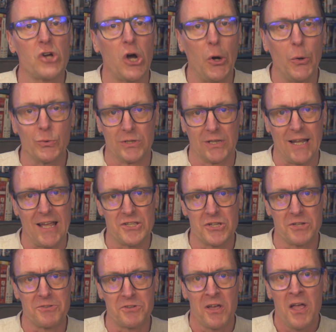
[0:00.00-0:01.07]
cold
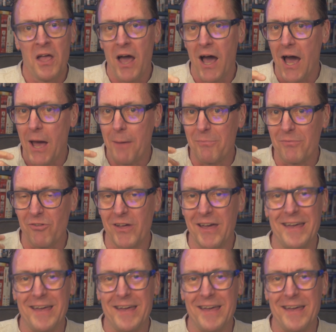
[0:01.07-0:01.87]
legend, um,